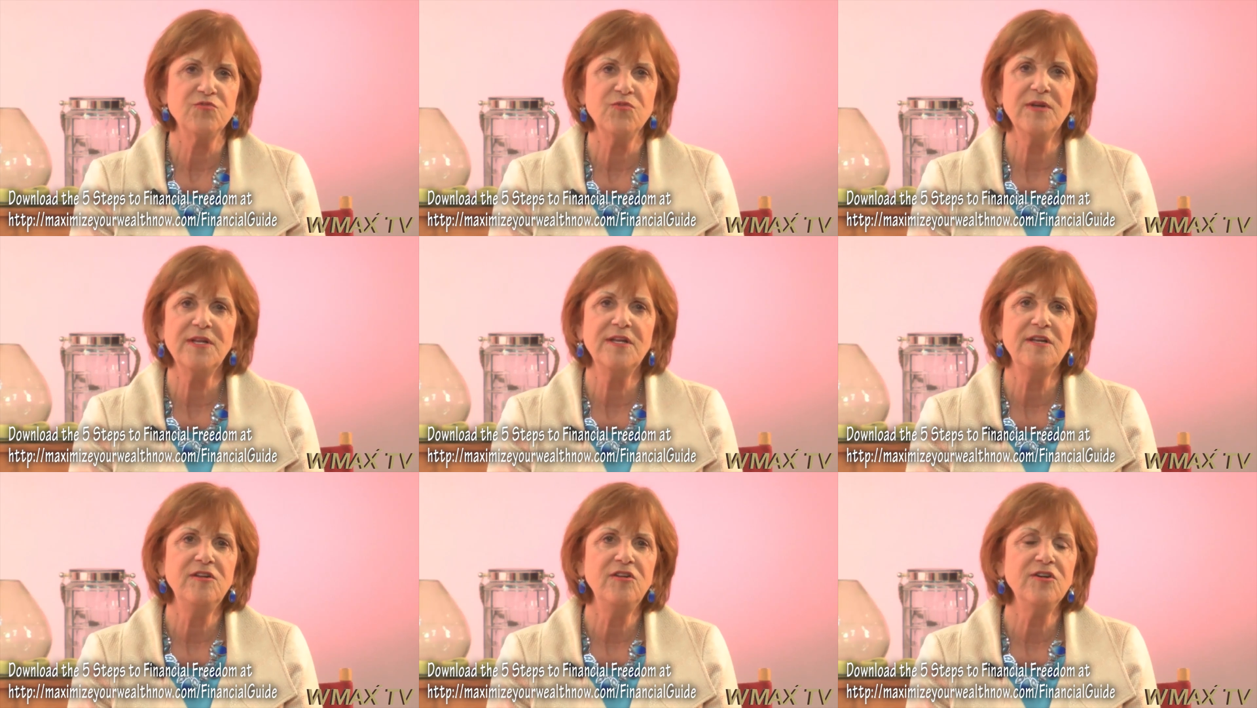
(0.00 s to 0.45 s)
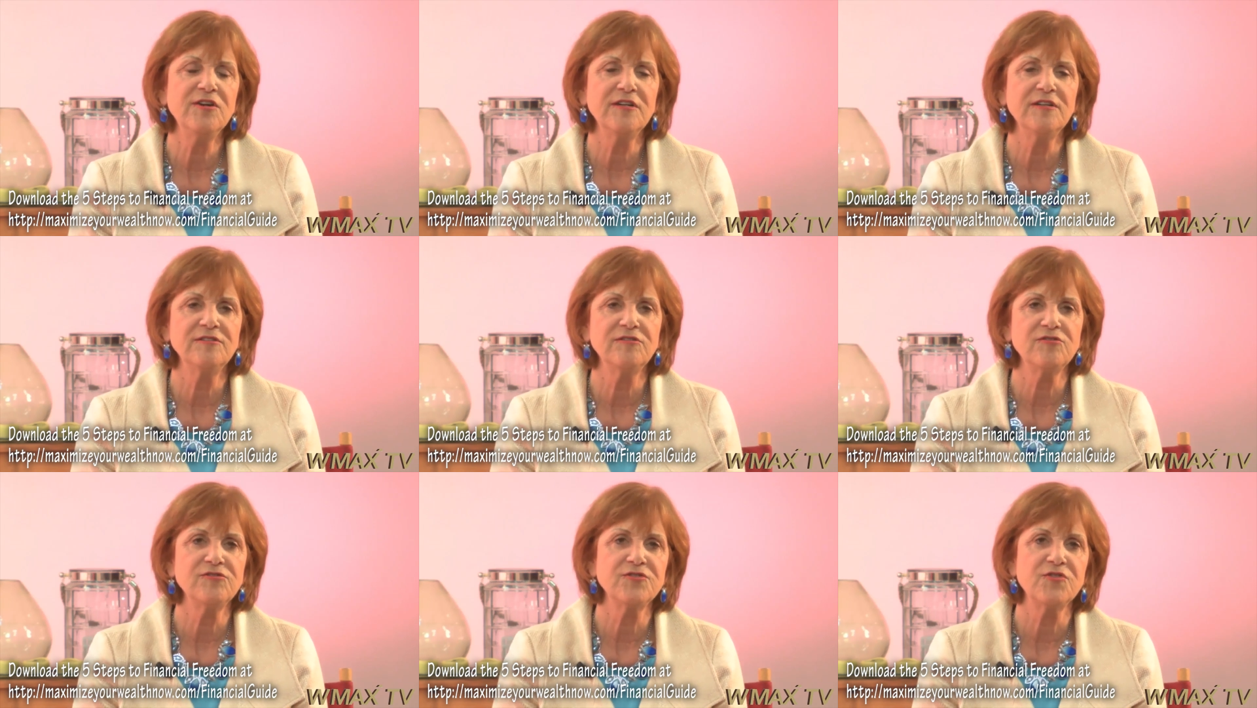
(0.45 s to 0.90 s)
Really look
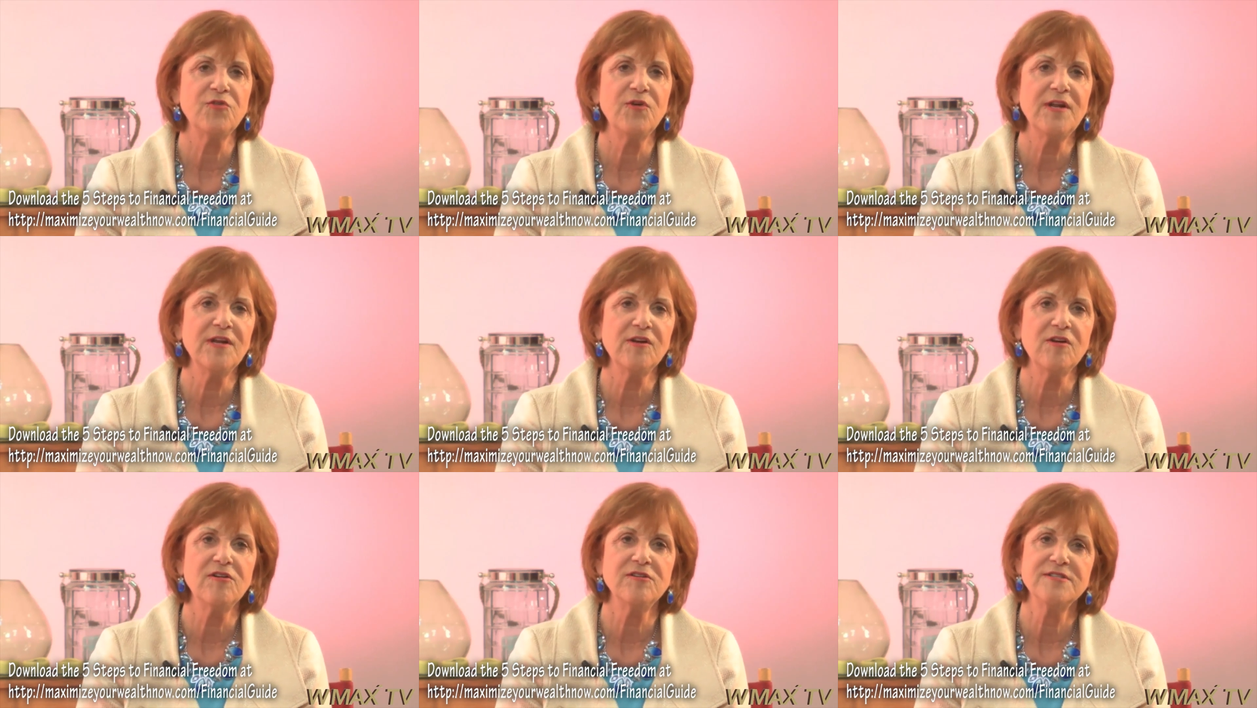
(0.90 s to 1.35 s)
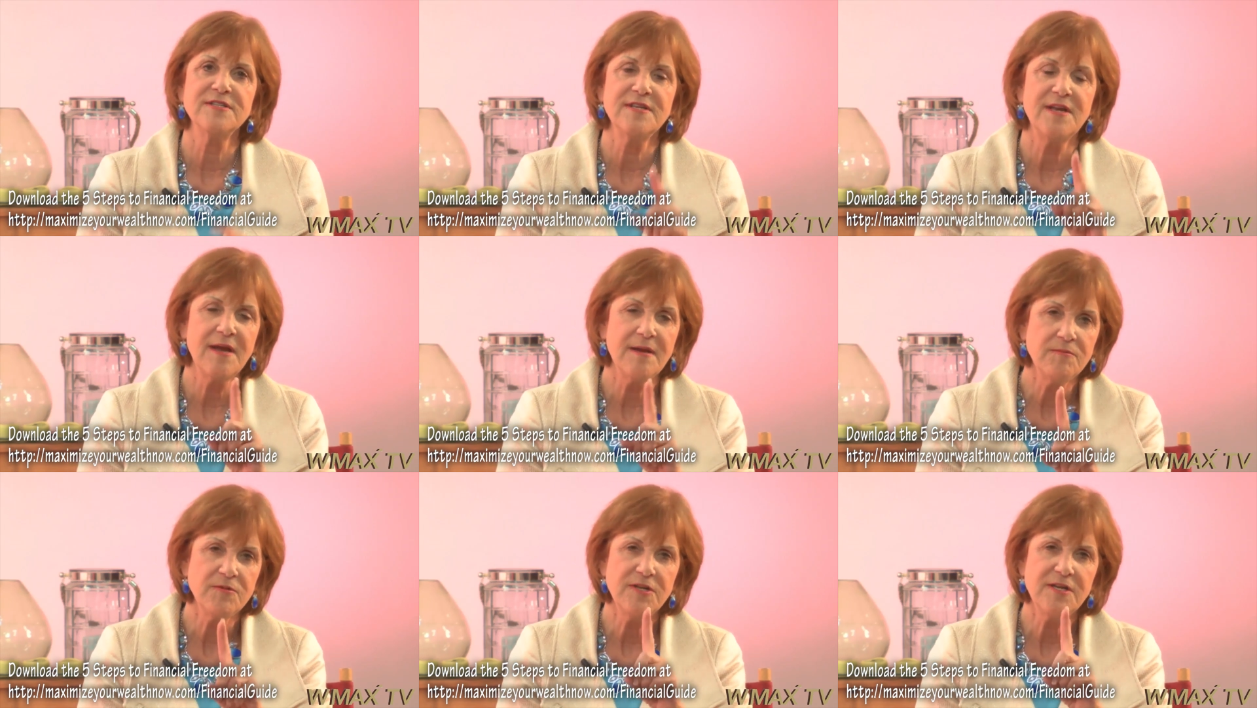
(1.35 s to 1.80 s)
at those credit cards, and
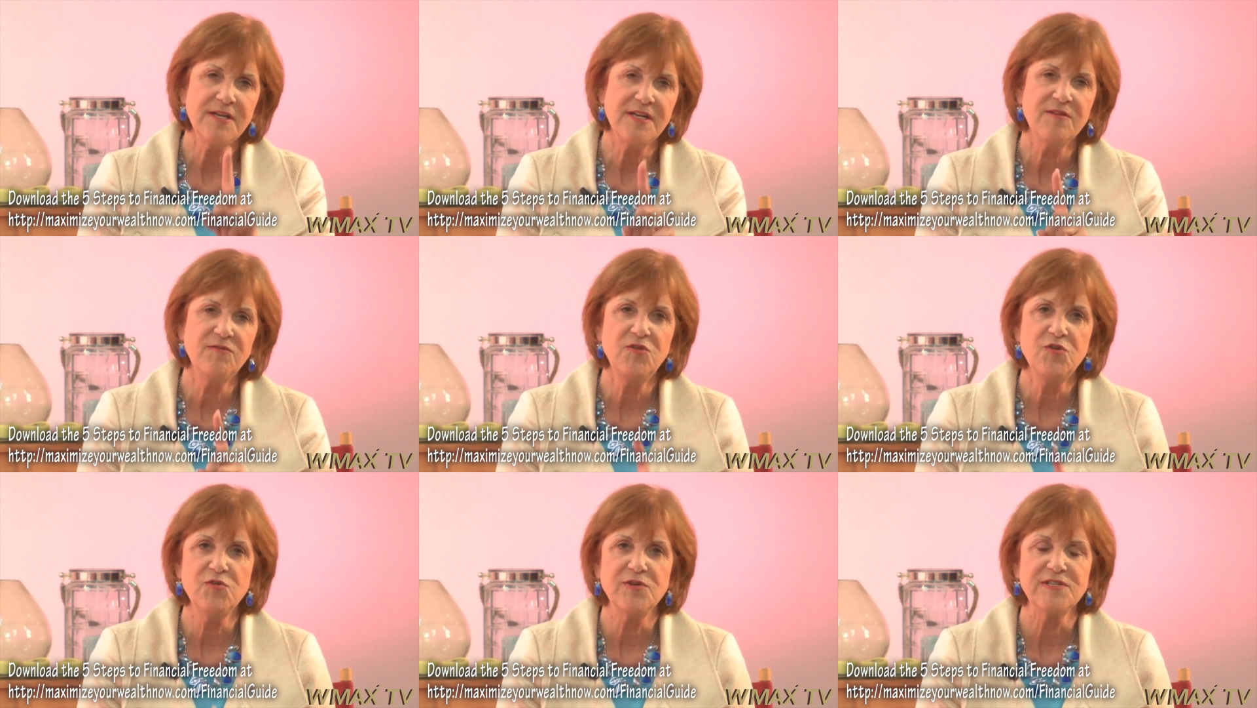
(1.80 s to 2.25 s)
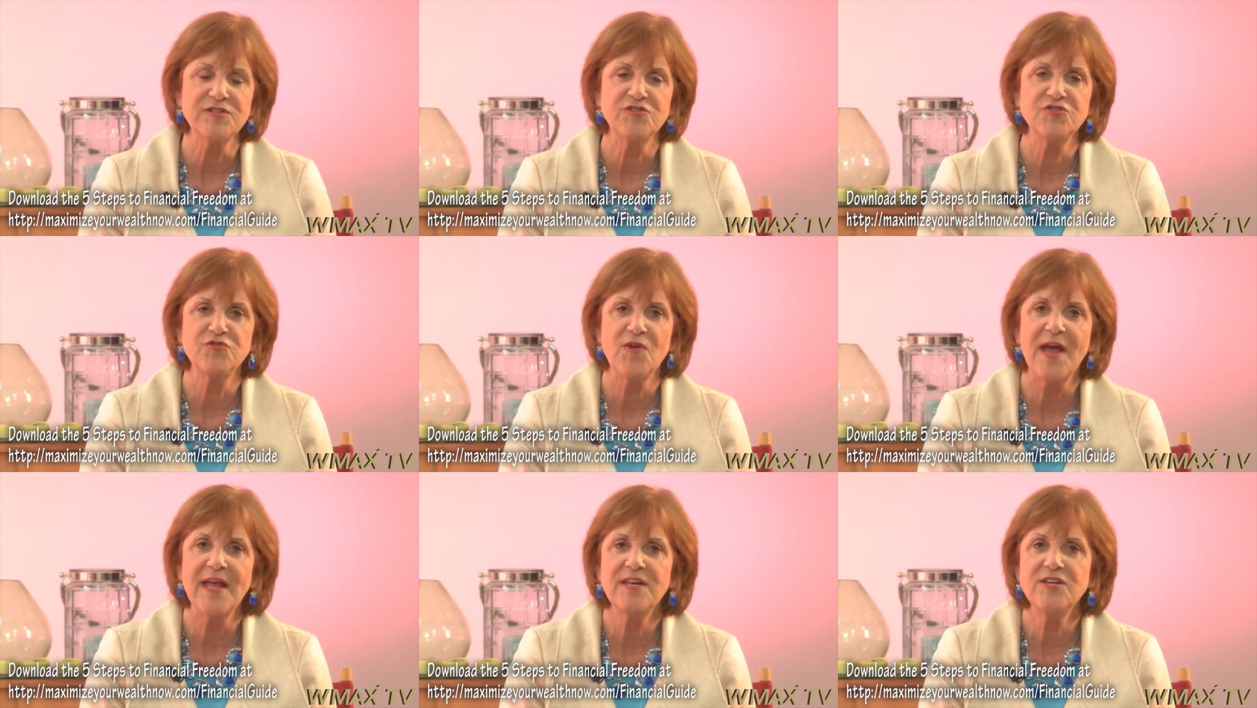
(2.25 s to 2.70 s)
I'm going to give you a
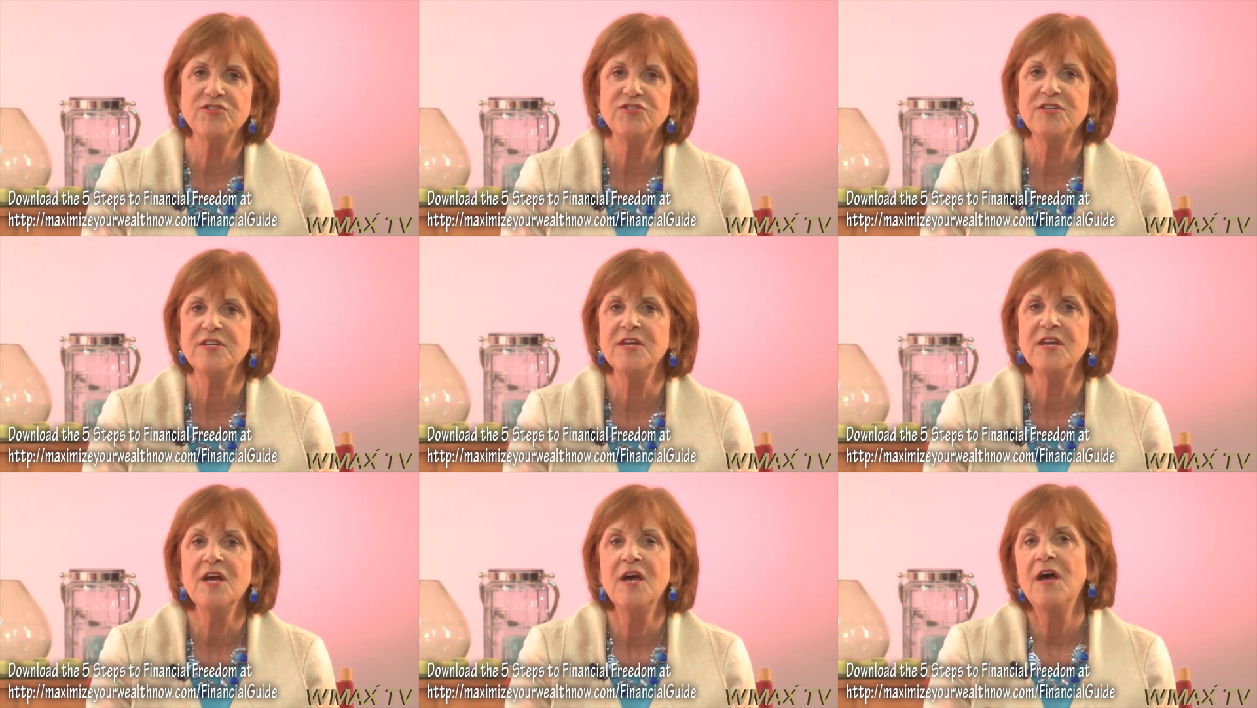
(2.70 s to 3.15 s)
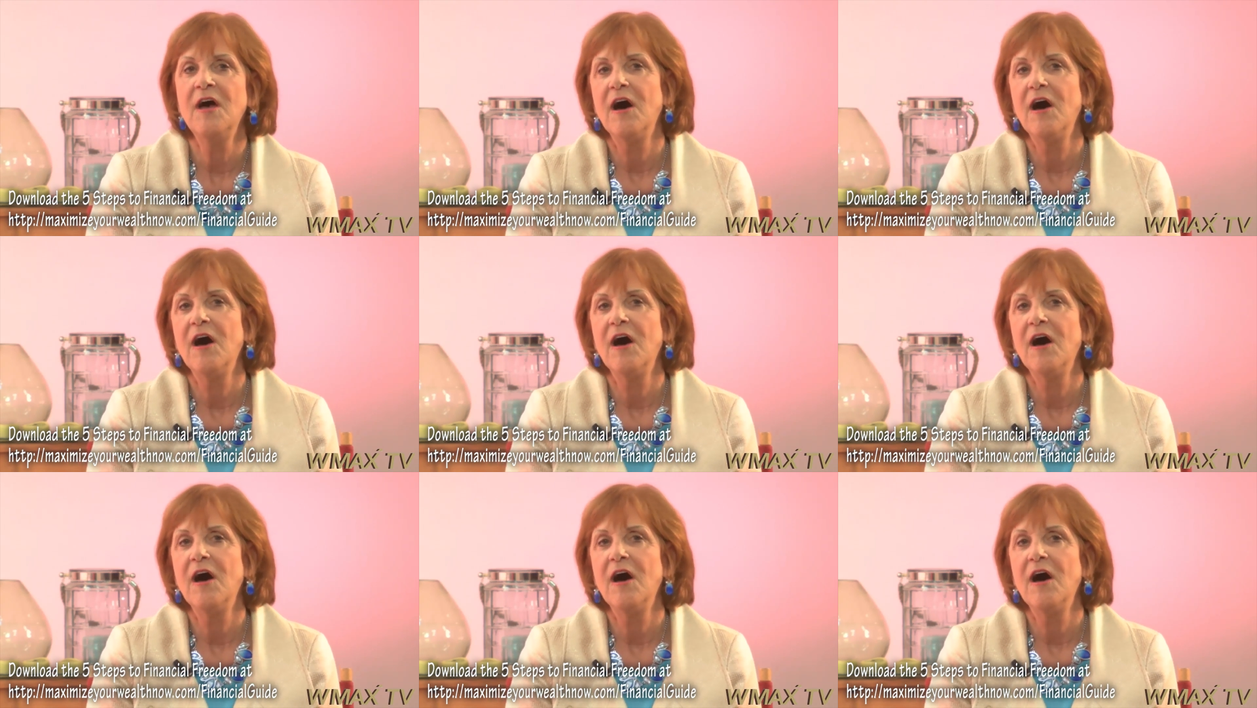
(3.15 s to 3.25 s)
strategy